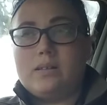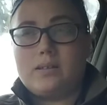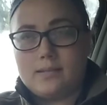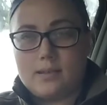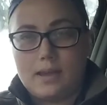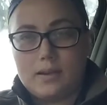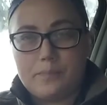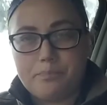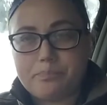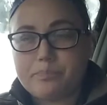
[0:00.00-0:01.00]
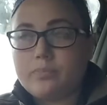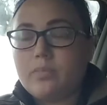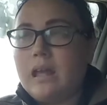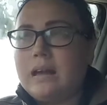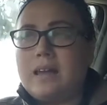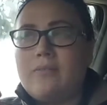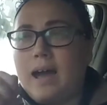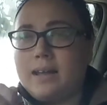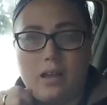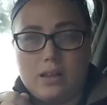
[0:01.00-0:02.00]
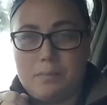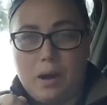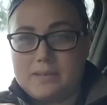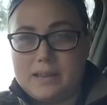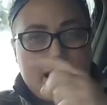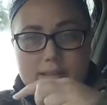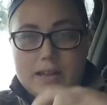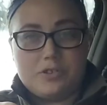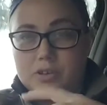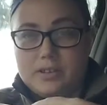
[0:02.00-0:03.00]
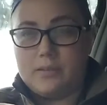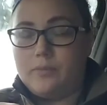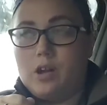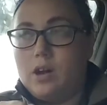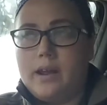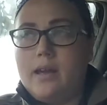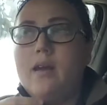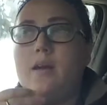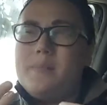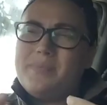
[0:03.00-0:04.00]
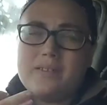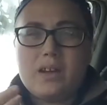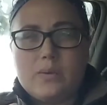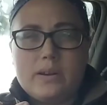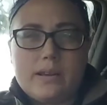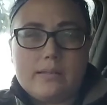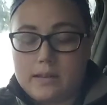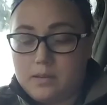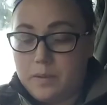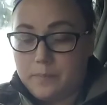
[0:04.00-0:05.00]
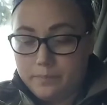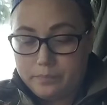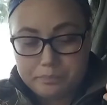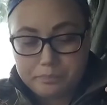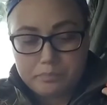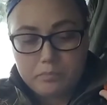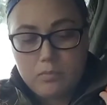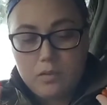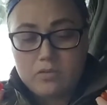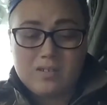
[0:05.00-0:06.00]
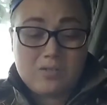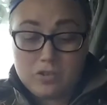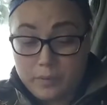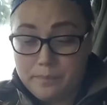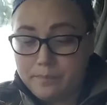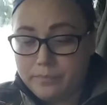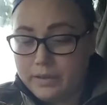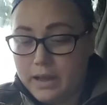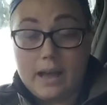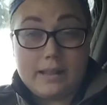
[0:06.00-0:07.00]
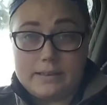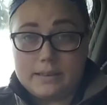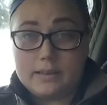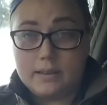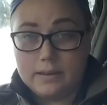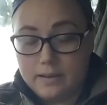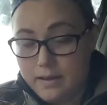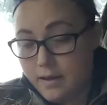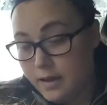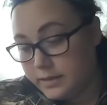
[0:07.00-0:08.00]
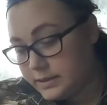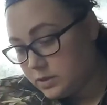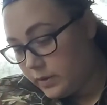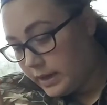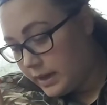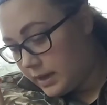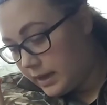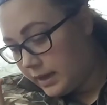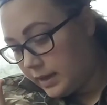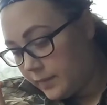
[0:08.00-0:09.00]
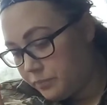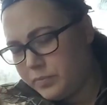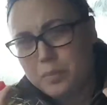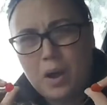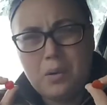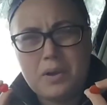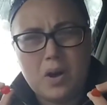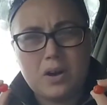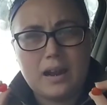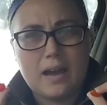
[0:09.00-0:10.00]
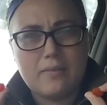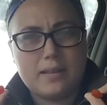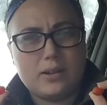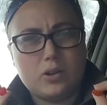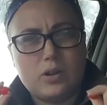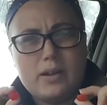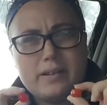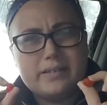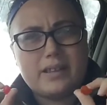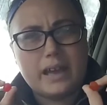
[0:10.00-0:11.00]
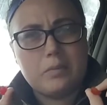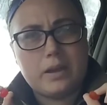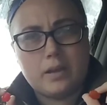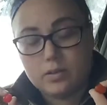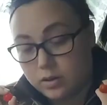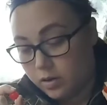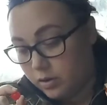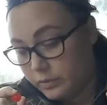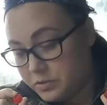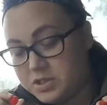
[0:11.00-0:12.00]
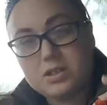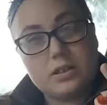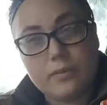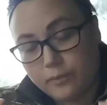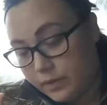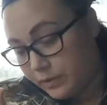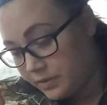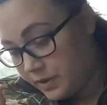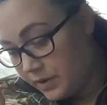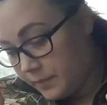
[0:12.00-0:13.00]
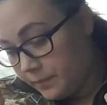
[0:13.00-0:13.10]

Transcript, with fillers: what it tastes like. because I've had lollipops that had that chili stuff all on it, and that's kind of what it tastes like to me. So that was good. I liked it. Let's go ahead and they're probably all going to have that little same hint on all of them, just the different flavors.